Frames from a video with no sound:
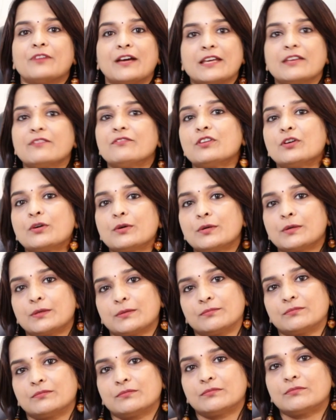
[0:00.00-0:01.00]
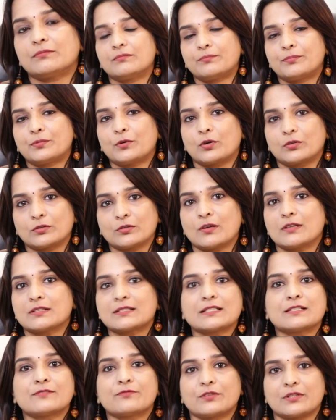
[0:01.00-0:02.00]
5-year
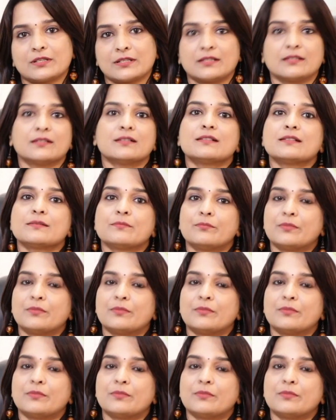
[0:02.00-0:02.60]
prognosis for a